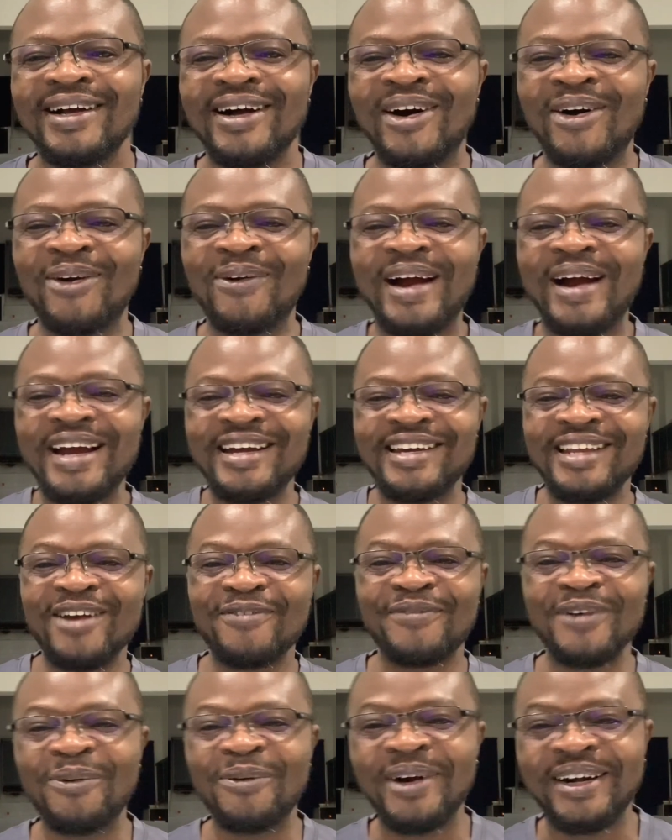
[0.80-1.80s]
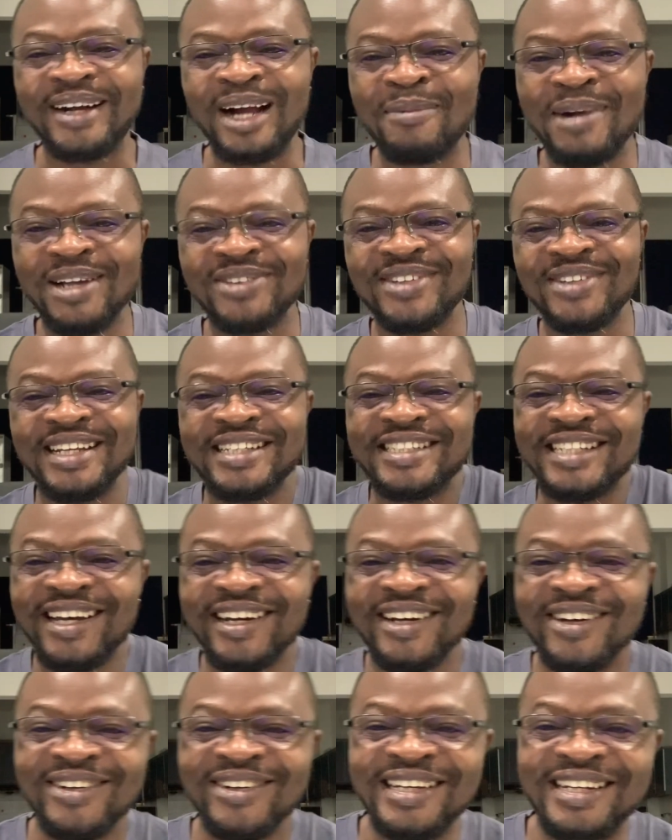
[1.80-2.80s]
All right, dear friend, welcome back to the
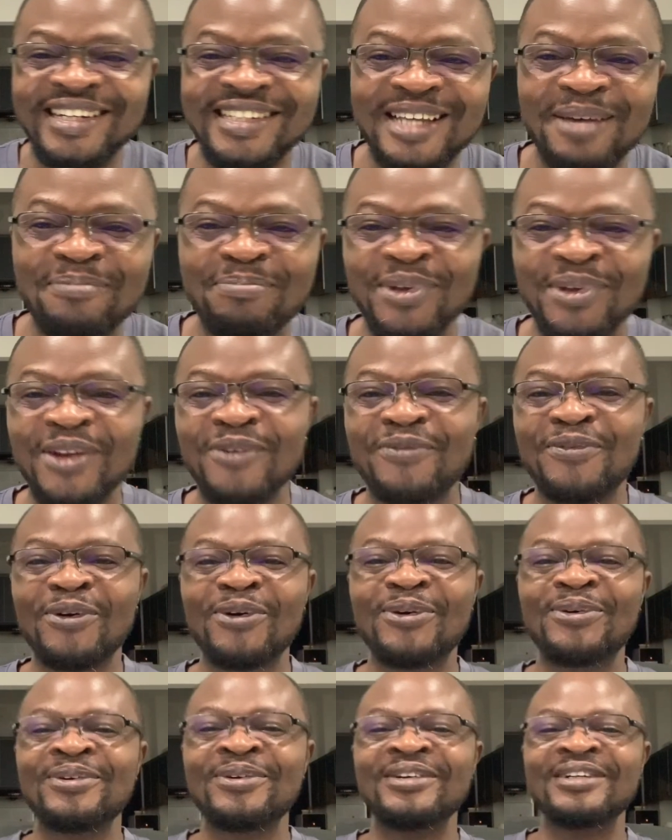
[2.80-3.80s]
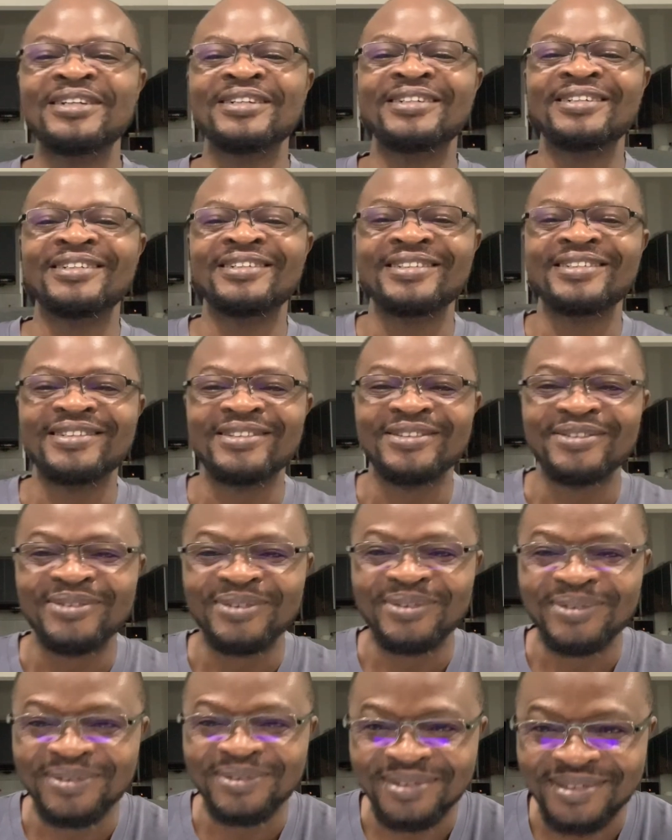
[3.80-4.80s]
channel. It is a beautiful
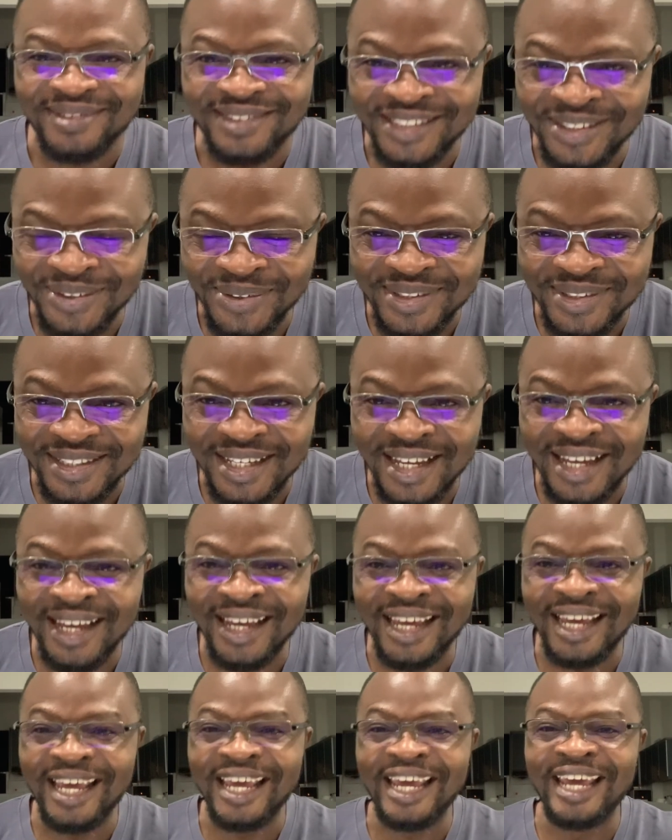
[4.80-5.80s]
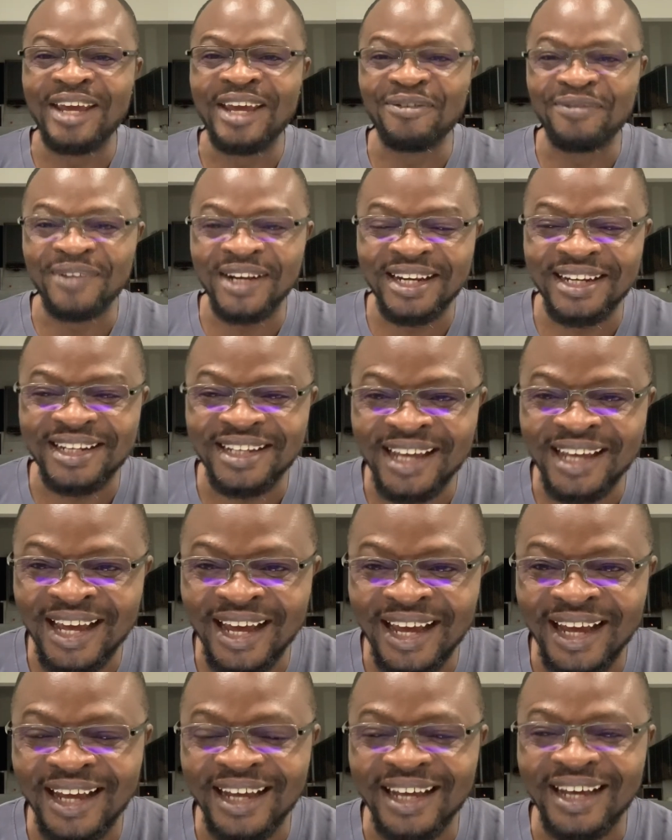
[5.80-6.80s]
Tuesday evening
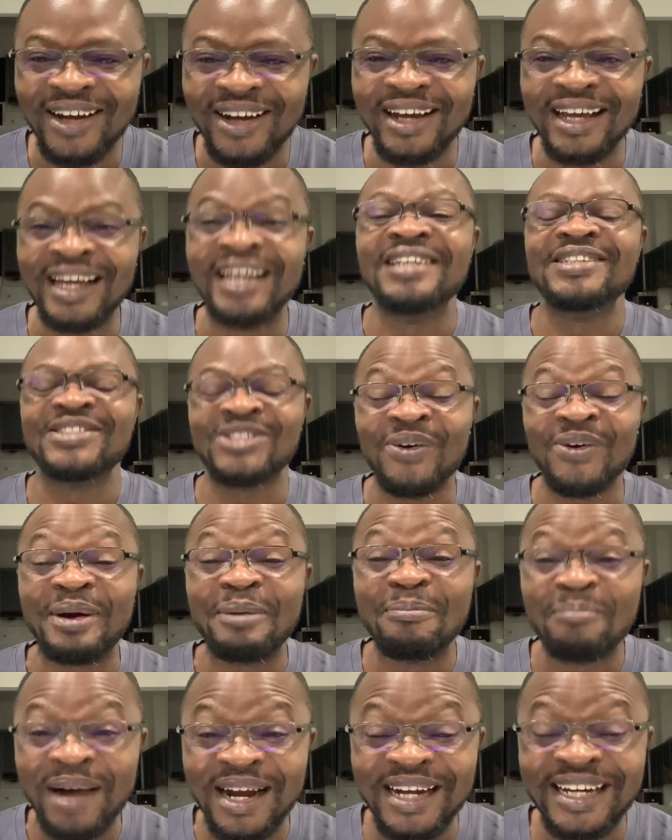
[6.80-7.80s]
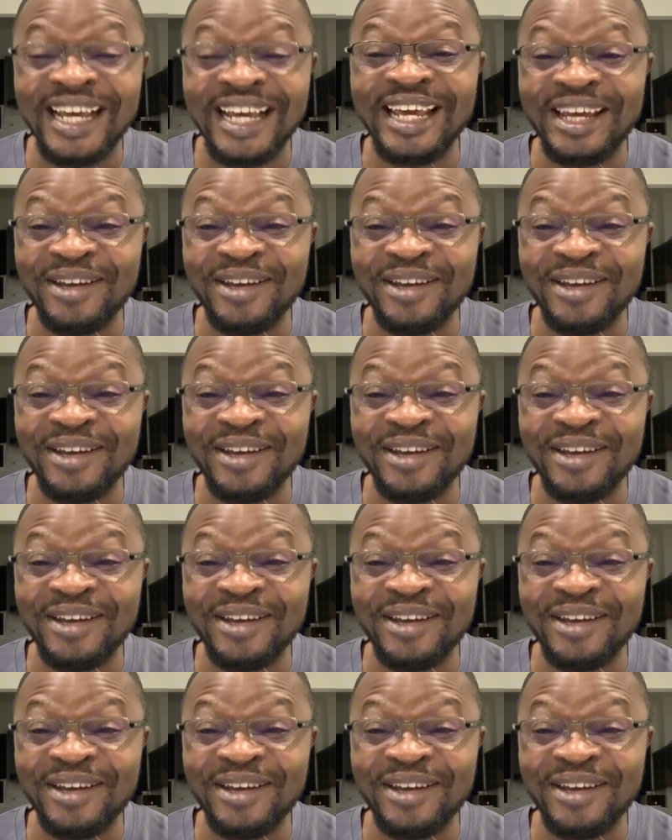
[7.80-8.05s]
here. Monday